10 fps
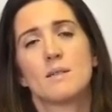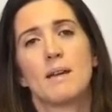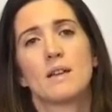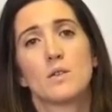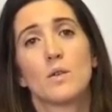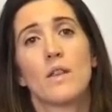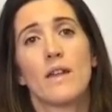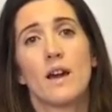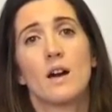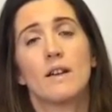to make sure that
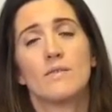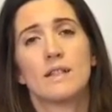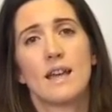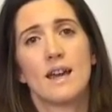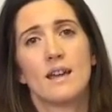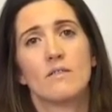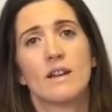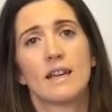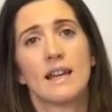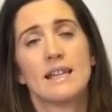they are FCA
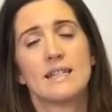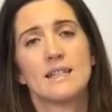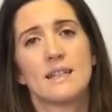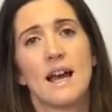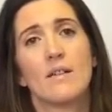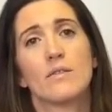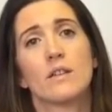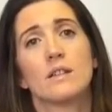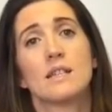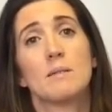regulated and have the